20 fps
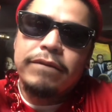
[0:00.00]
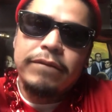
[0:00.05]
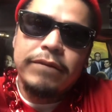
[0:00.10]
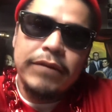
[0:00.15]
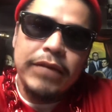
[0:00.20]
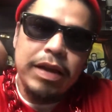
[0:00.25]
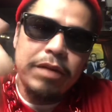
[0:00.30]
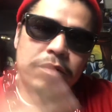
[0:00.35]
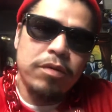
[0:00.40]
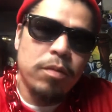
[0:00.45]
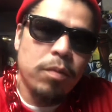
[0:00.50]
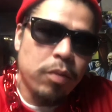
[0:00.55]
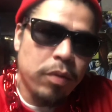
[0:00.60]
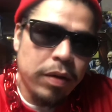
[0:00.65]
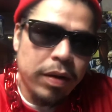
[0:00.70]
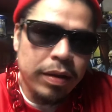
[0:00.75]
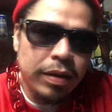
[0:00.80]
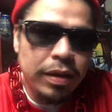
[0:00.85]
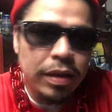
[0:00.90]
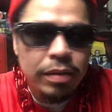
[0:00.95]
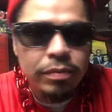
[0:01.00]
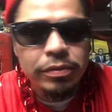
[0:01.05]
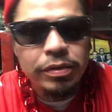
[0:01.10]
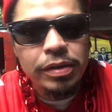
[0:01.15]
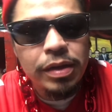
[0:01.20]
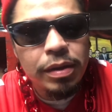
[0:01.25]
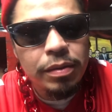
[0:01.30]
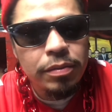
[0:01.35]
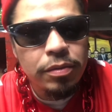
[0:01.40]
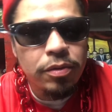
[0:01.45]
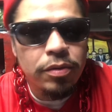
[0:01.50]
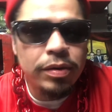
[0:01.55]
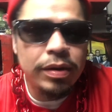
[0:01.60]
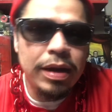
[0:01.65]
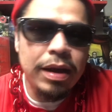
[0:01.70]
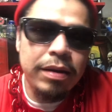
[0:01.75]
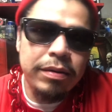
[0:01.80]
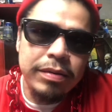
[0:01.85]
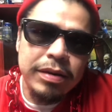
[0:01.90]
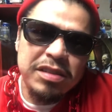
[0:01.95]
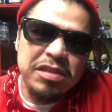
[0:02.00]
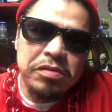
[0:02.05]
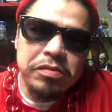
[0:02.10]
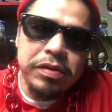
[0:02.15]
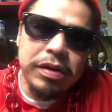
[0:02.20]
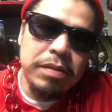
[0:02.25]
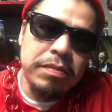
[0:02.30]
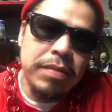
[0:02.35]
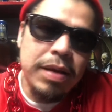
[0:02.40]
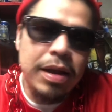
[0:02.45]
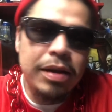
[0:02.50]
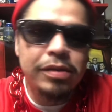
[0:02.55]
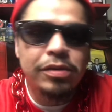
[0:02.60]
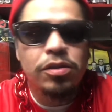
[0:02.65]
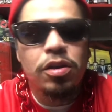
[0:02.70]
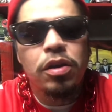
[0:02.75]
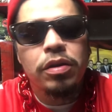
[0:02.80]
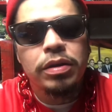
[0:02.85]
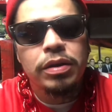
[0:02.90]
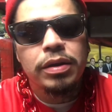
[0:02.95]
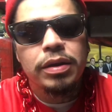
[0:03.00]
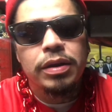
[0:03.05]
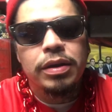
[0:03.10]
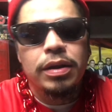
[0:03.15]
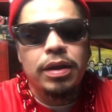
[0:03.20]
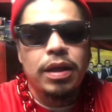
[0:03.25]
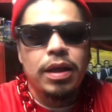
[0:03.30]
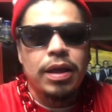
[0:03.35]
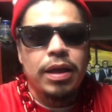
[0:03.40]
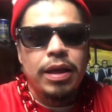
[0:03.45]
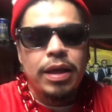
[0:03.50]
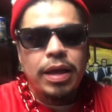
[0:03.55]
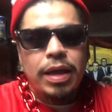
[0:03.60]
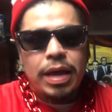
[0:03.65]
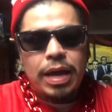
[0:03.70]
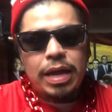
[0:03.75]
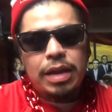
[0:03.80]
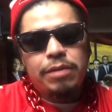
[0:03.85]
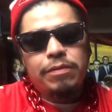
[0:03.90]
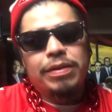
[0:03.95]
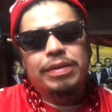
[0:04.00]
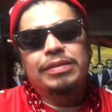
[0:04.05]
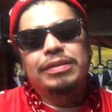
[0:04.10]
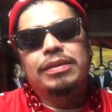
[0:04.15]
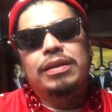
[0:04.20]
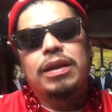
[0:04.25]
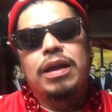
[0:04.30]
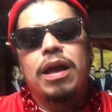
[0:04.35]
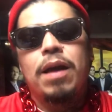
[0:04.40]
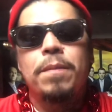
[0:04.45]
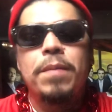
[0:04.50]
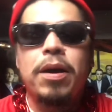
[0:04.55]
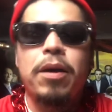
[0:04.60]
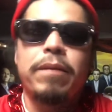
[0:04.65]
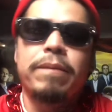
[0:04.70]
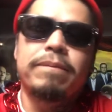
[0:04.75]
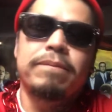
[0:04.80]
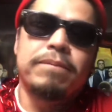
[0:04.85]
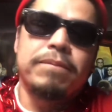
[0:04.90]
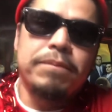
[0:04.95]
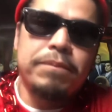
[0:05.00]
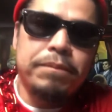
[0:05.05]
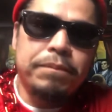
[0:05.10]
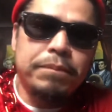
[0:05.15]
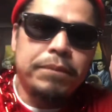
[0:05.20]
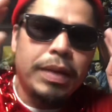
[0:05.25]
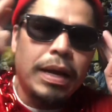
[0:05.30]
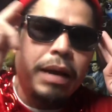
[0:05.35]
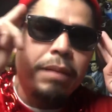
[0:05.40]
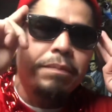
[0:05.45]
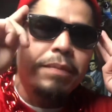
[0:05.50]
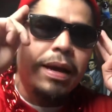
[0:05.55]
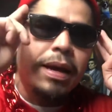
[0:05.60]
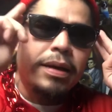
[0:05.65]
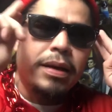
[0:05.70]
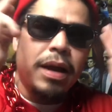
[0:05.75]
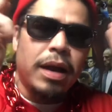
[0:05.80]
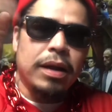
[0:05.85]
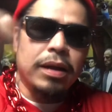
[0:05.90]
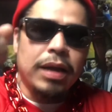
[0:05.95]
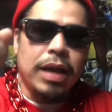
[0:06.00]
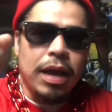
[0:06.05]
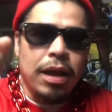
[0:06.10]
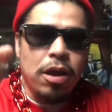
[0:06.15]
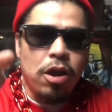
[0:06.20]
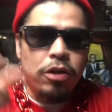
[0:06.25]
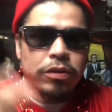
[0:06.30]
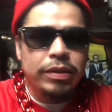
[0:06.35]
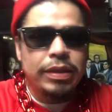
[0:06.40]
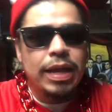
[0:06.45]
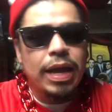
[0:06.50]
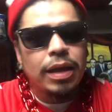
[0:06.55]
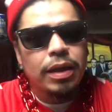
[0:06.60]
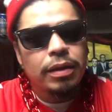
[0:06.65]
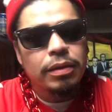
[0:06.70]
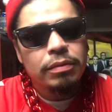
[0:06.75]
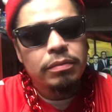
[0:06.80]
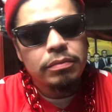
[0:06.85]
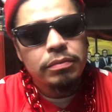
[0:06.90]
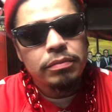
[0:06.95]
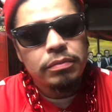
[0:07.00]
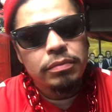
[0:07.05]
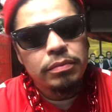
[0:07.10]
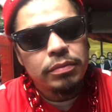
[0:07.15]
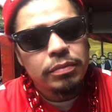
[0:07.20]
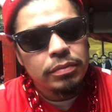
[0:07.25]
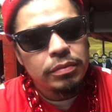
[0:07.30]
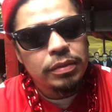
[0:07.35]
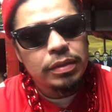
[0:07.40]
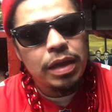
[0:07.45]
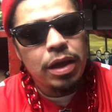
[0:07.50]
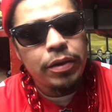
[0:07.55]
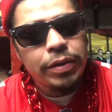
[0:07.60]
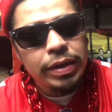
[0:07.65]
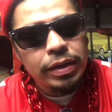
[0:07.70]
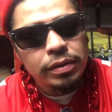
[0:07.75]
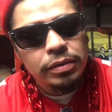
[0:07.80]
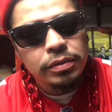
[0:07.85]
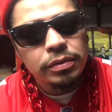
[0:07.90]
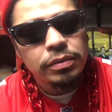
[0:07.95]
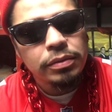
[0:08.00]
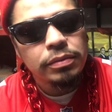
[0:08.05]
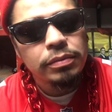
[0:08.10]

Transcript: give your boy a thumbs up or down. Doesn't really matter. It's all good. Anyways, I'm out. Bang, bang, now and again all day. That's how it is.